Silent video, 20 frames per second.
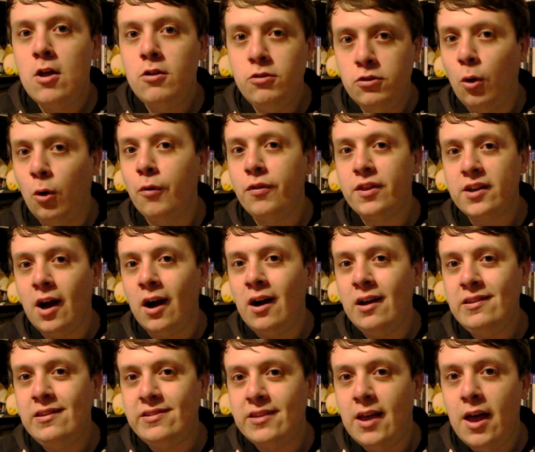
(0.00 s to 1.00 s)
nor the
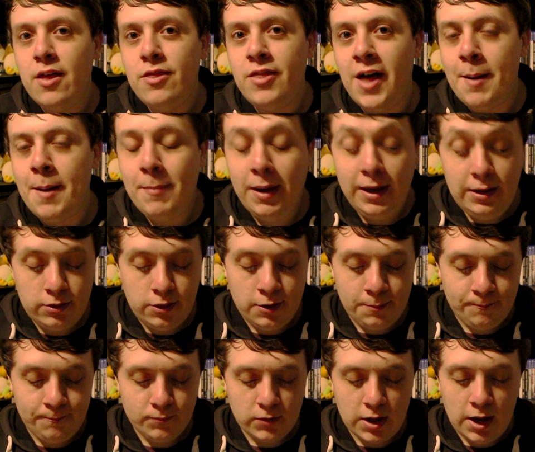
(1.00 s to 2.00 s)
guys that made
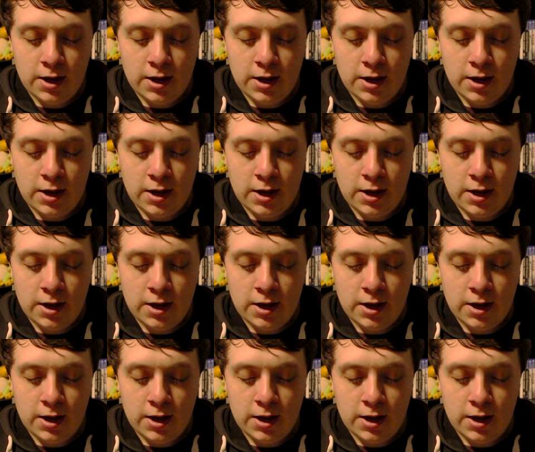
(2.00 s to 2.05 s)
them.